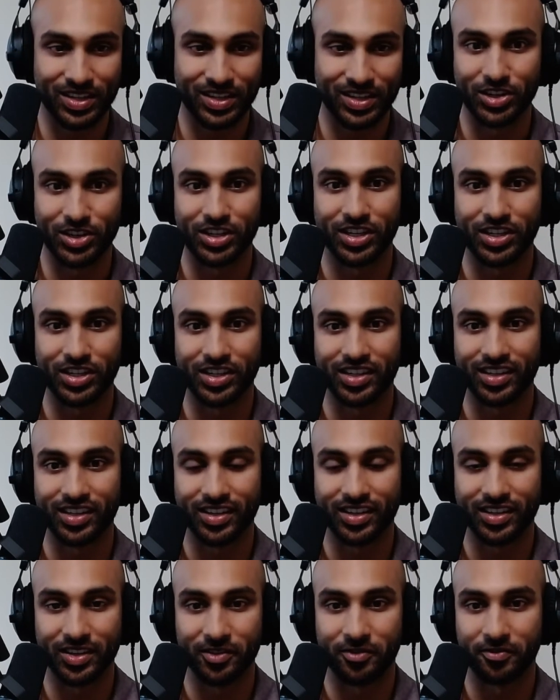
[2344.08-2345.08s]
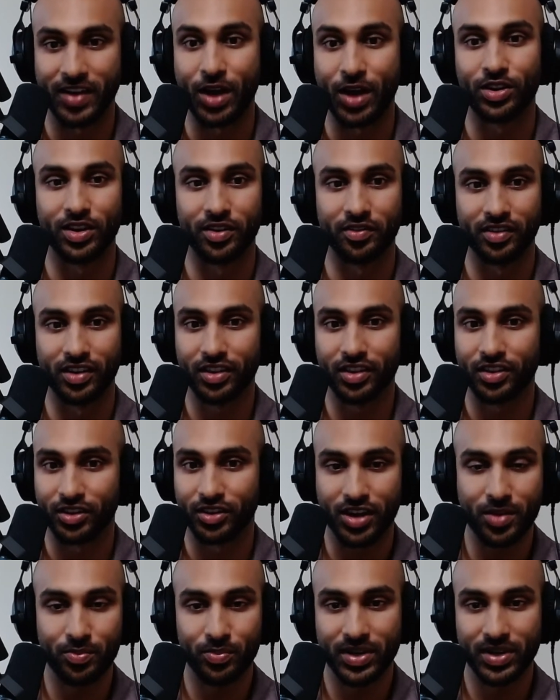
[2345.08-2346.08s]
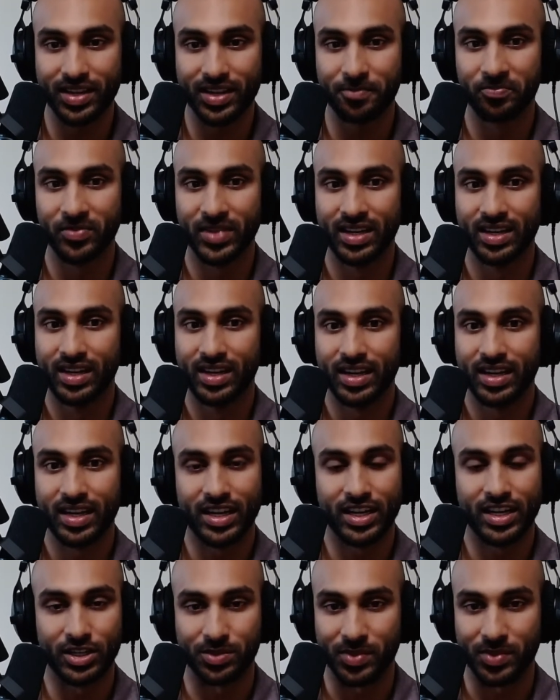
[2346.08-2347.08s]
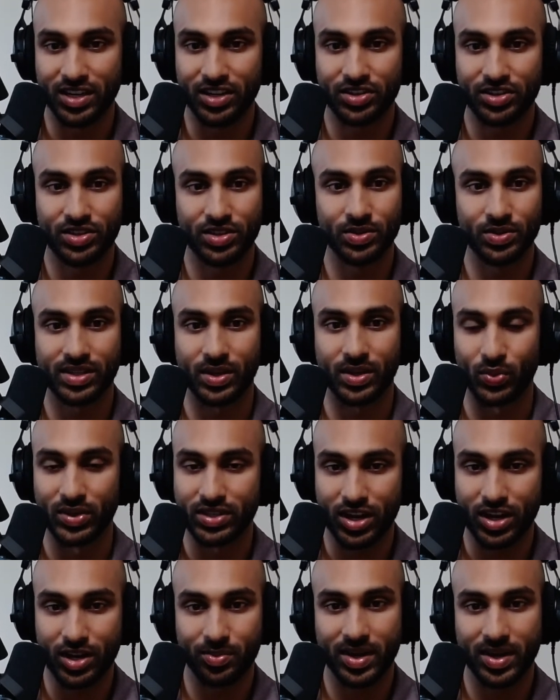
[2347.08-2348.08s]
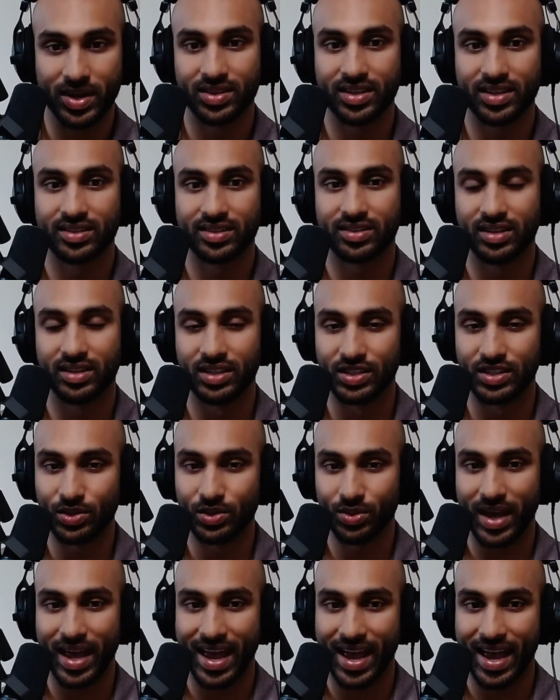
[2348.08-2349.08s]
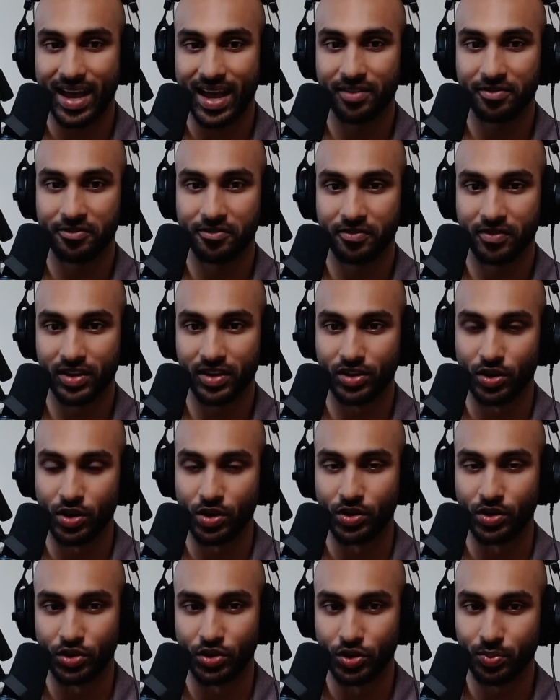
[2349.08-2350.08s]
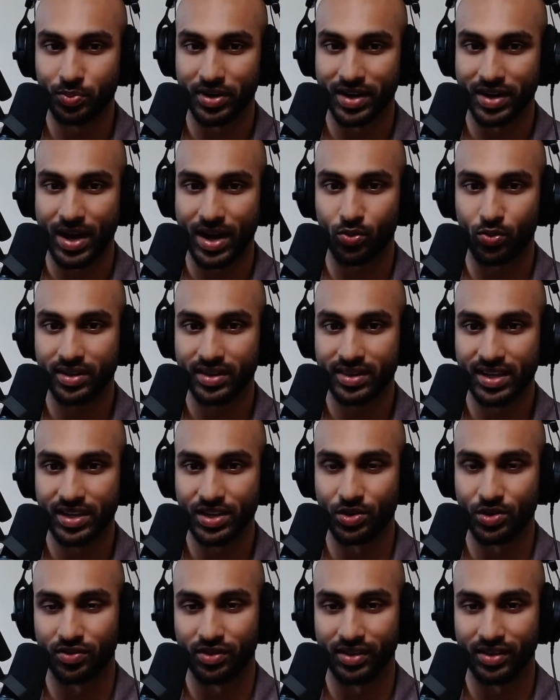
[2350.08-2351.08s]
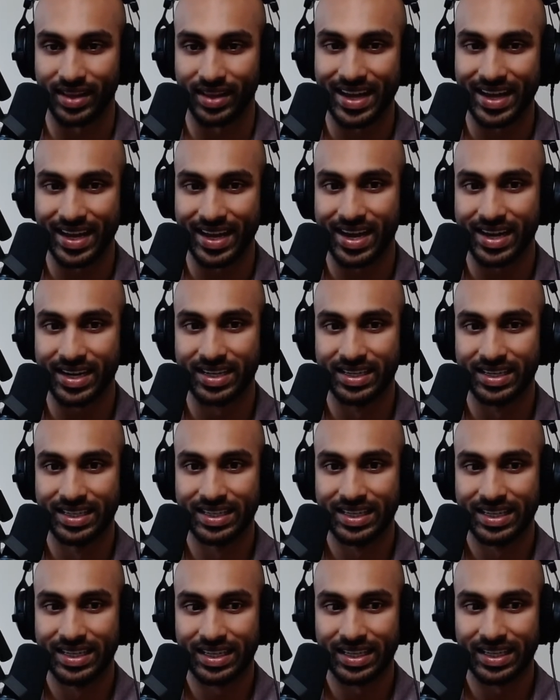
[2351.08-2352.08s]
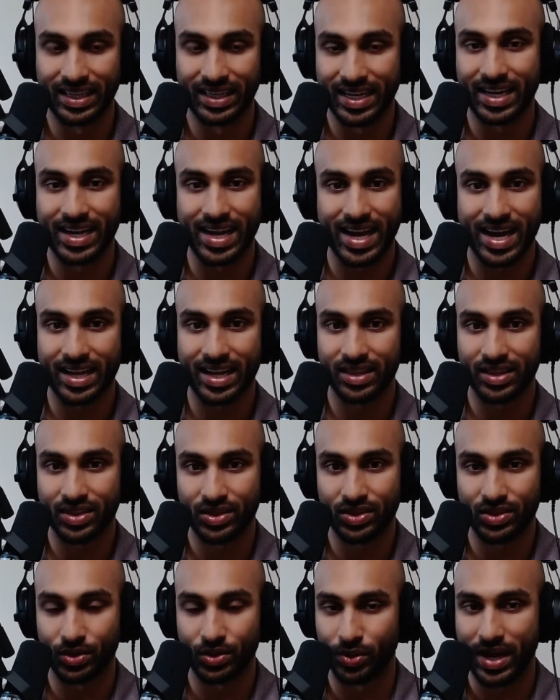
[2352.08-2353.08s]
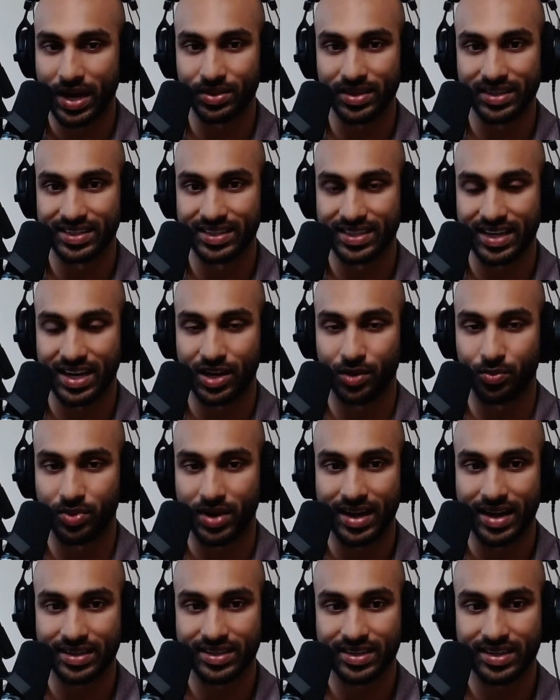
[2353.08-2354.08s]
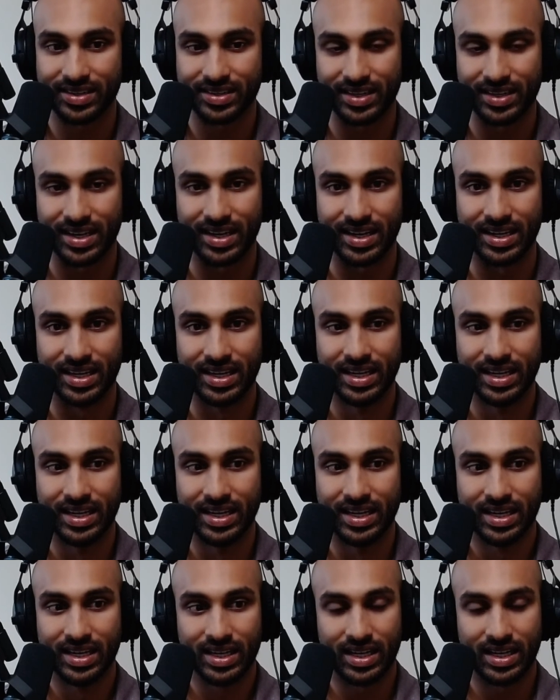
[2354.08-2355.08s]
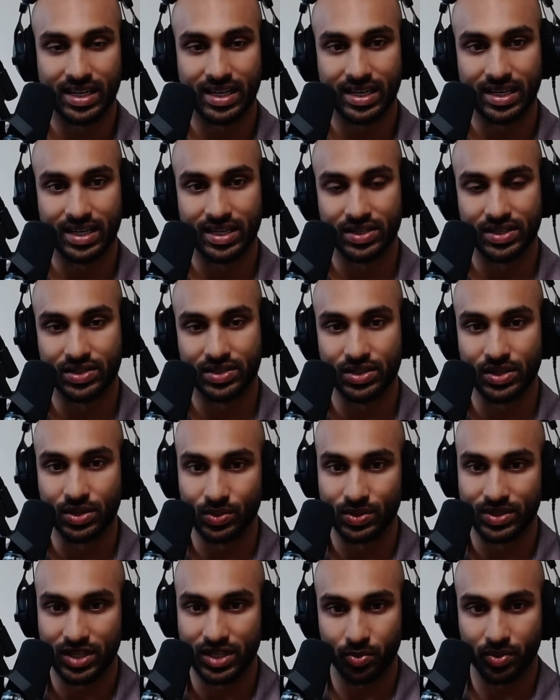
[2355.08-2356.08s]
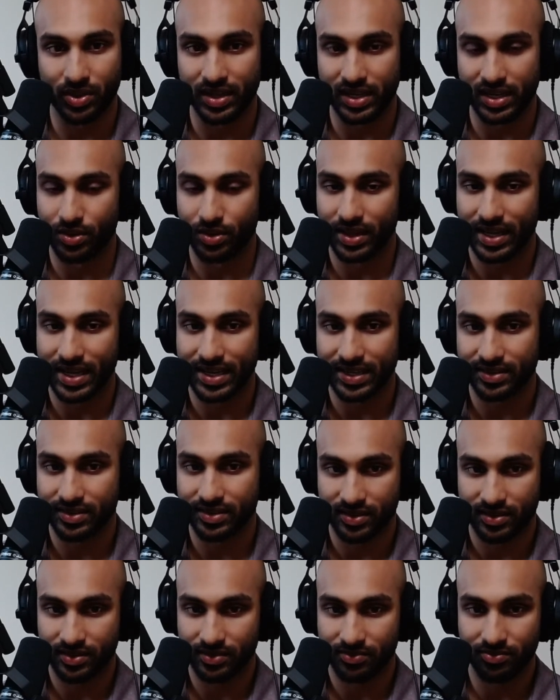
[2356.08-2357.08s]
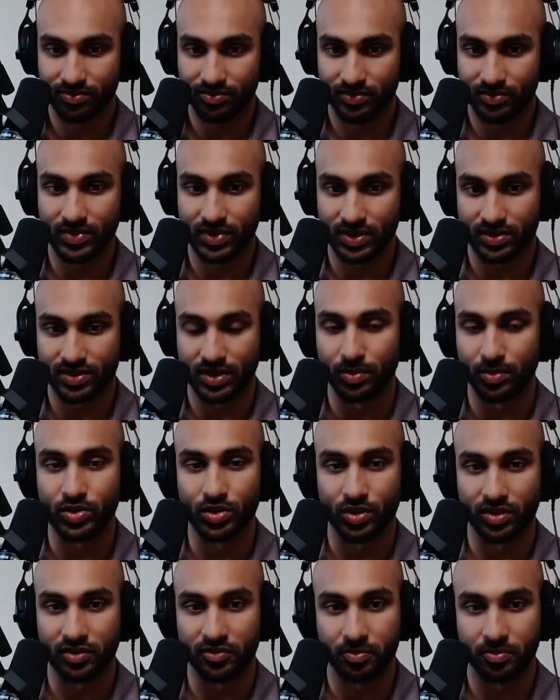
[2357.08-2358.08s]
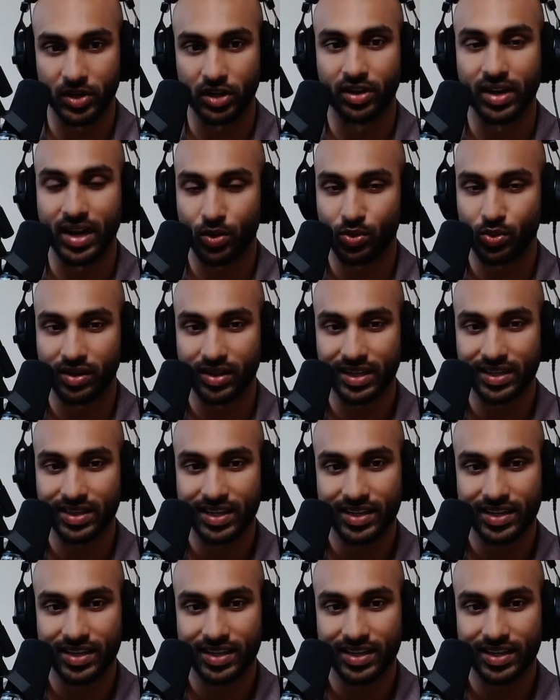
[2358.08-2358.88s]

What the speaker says: you're a founder of another company, here's my issues, can we talk about this? Do you have your own group or network that you can rely on, lean on throughout this entire process? And do you typically utilize some sort of peer network like